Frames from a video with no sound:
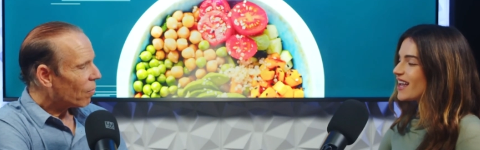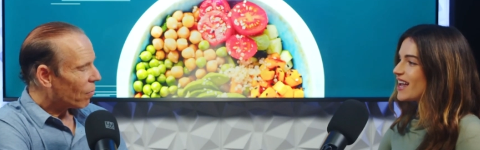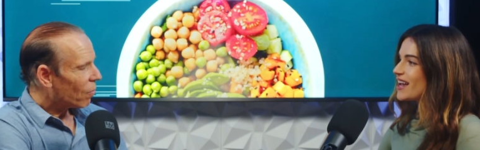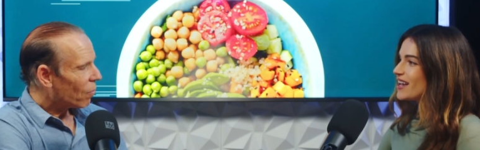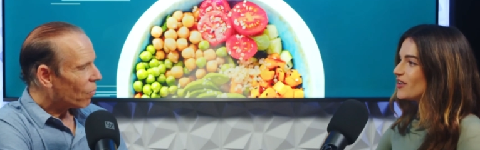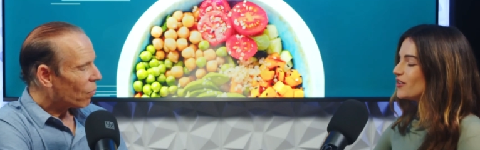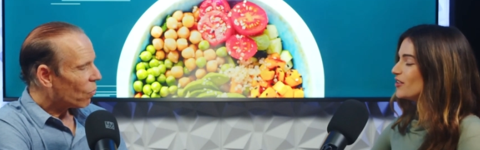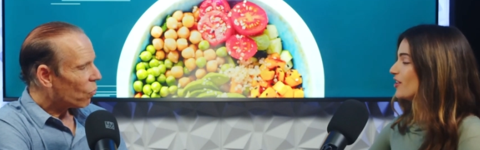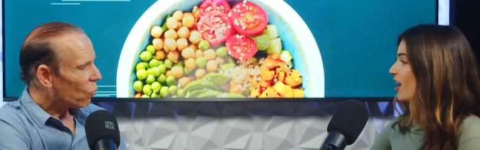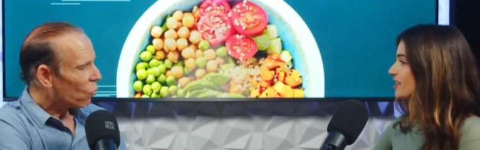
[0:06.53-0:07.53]
Speaker 1: and
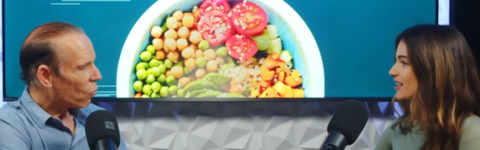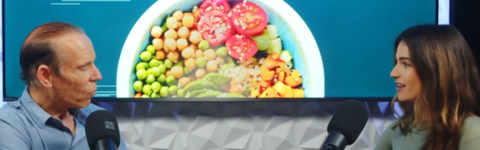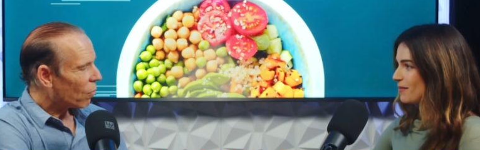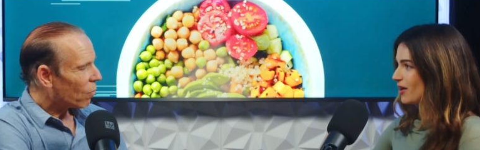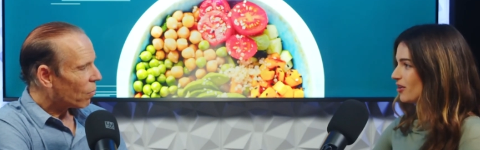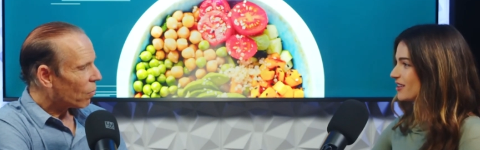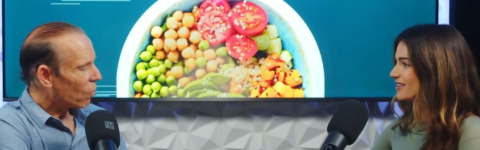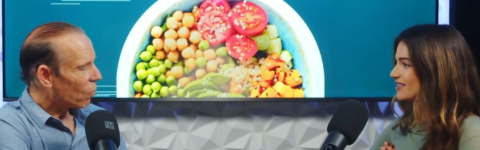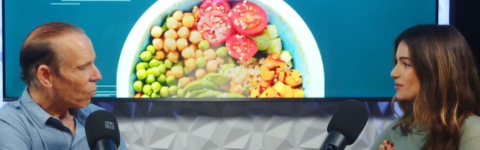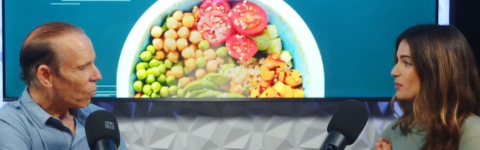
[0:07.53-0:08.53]
not dairy milk,
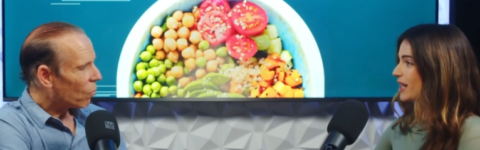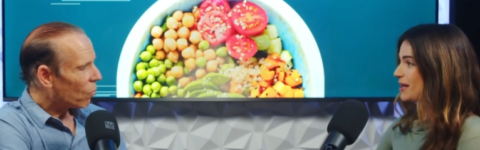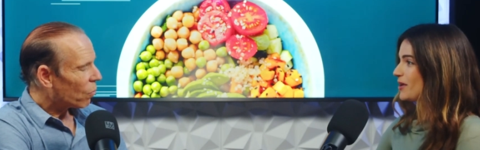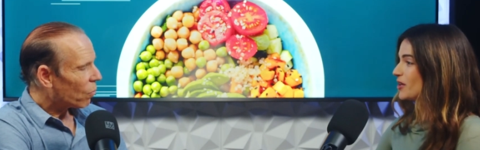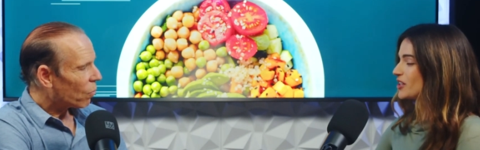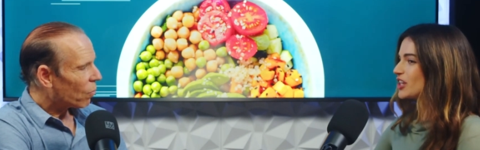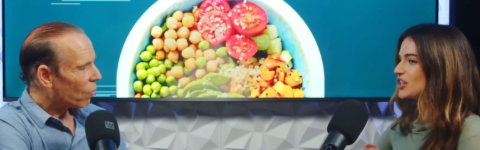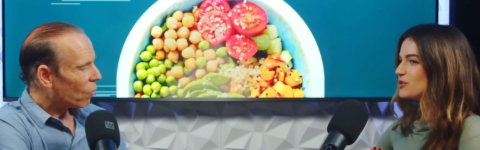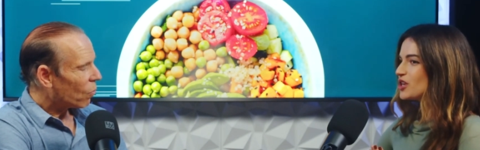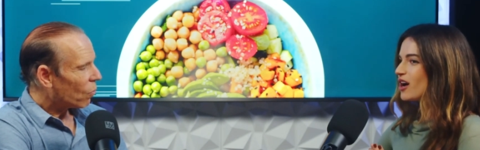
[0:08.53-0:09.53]
plant milk.
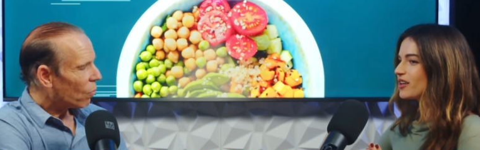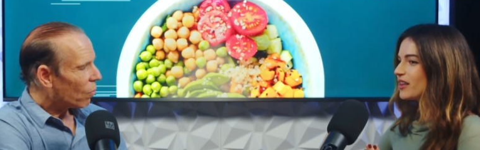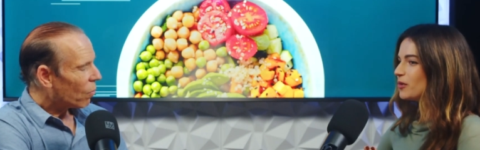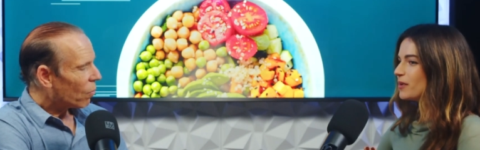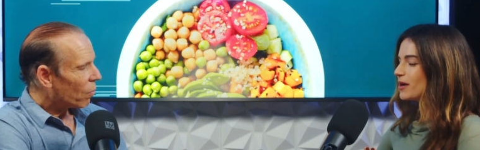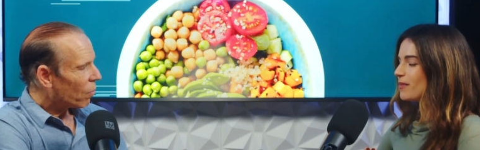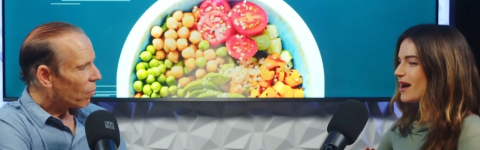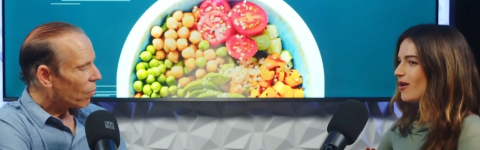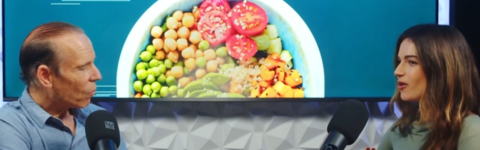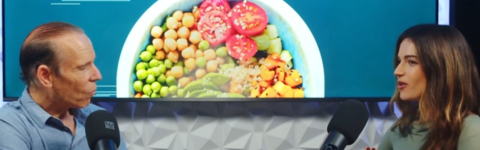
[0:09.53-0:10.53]
Can you talk a little bit
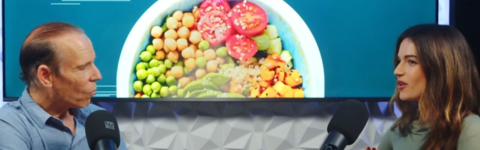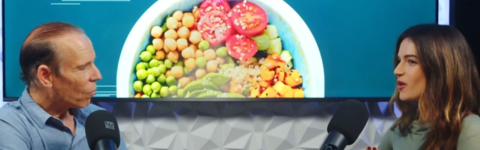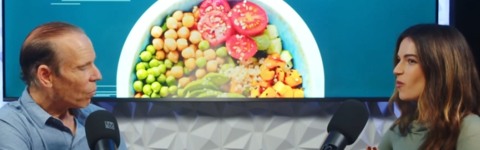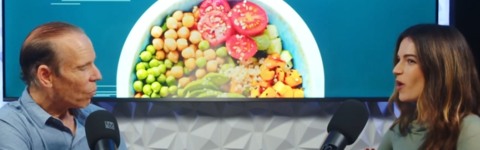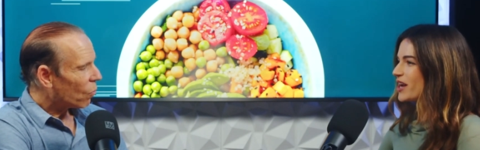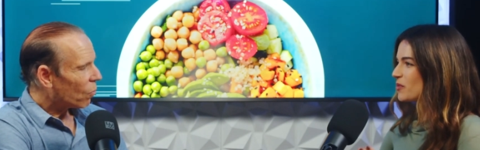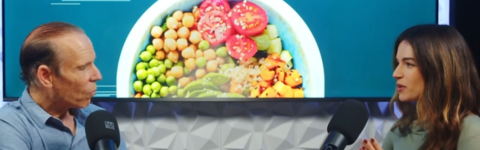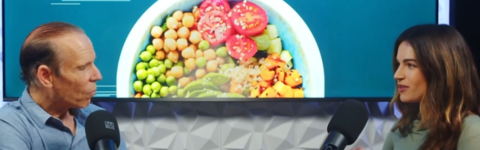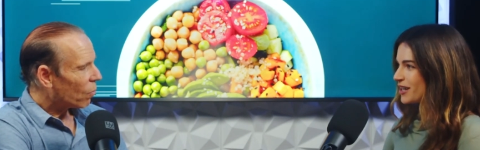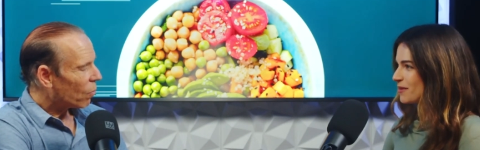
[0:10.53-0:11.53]
about why you
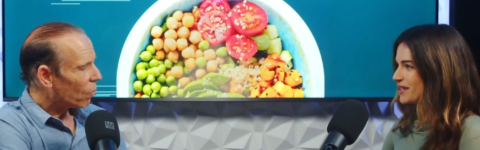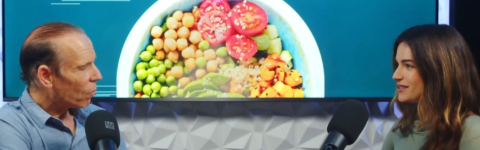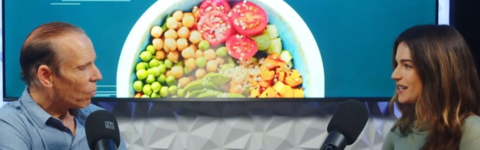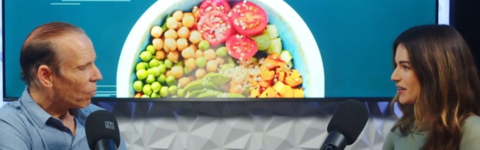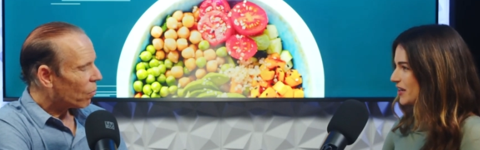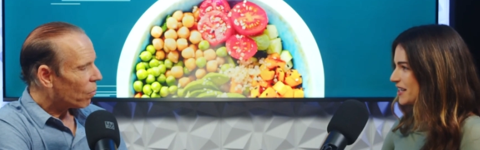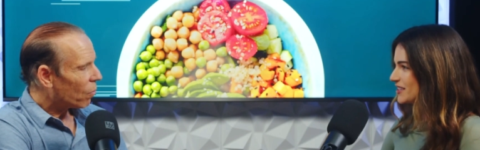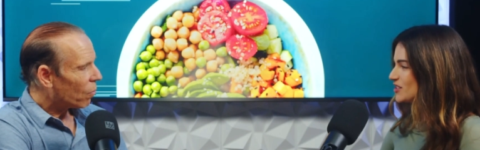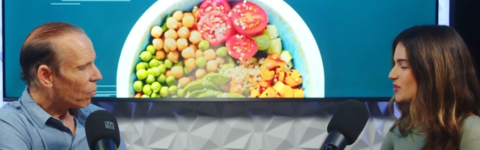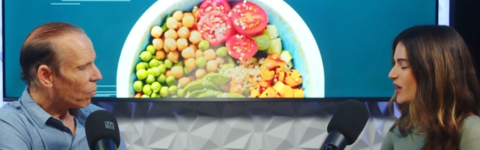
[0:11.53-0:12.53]
wouldn't recommend dairy
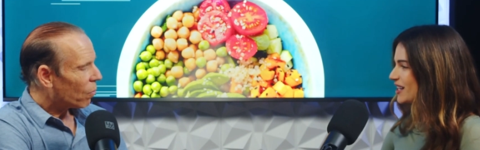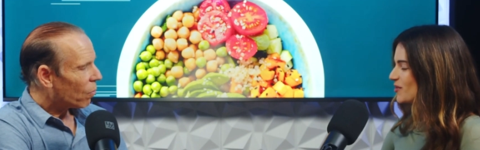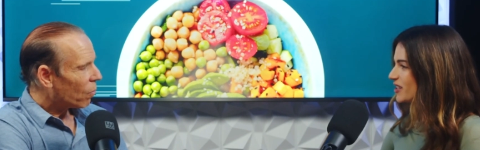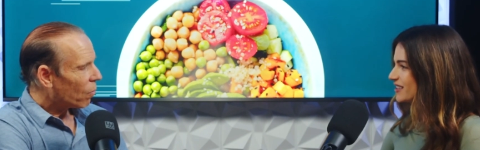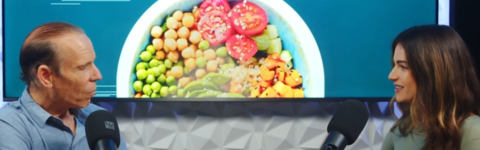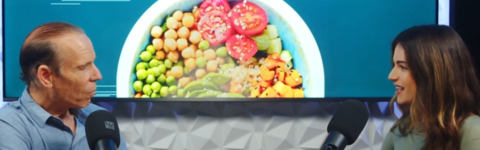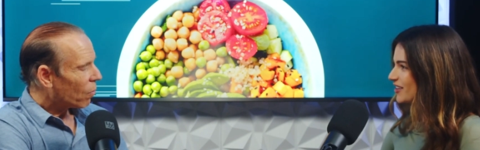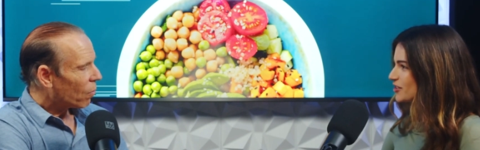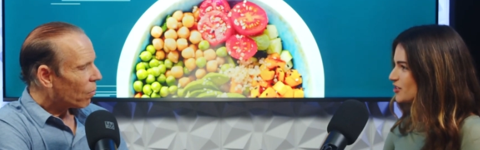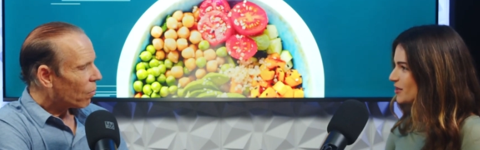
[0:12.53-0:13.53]
to anyone and
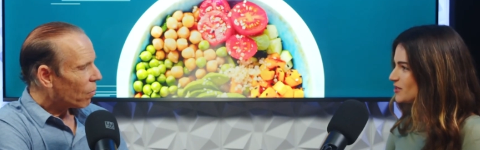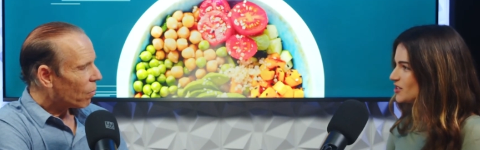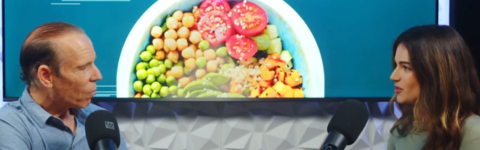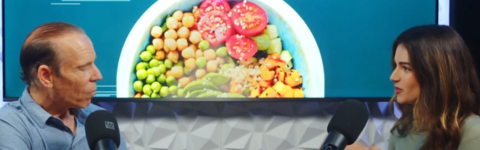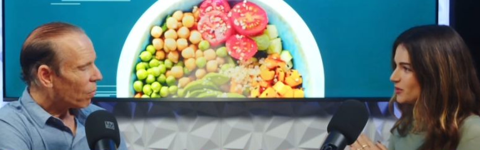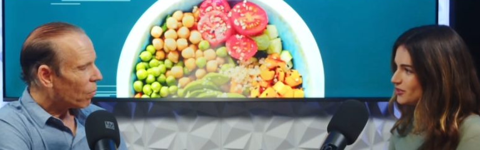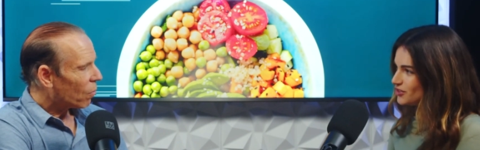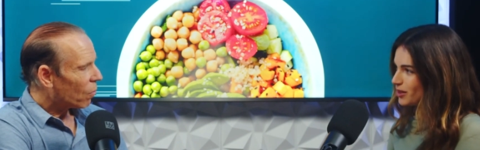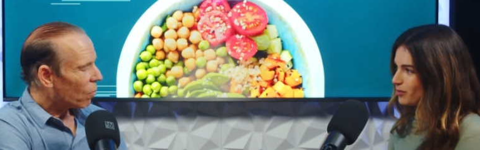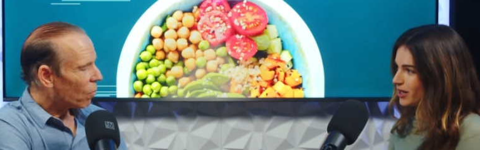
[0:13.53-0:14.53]
urge them to
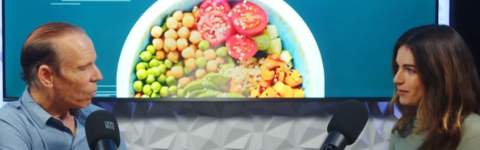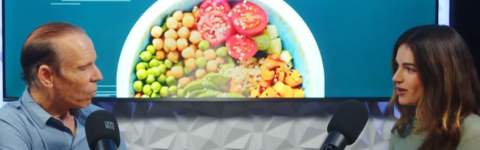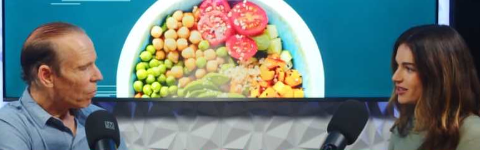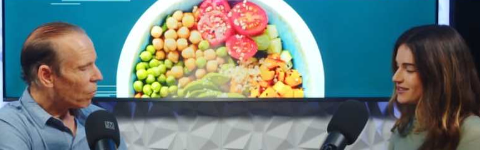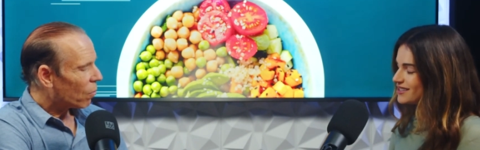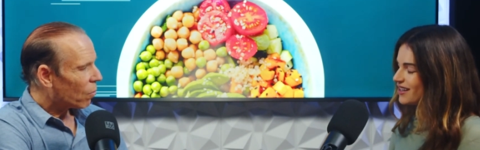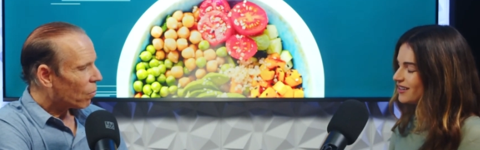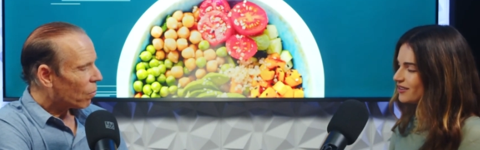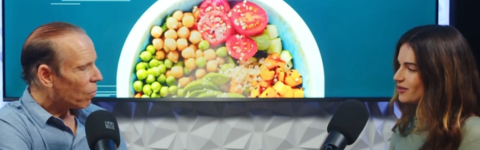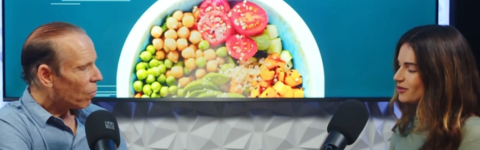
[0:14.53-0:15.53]
drink plant milk instead?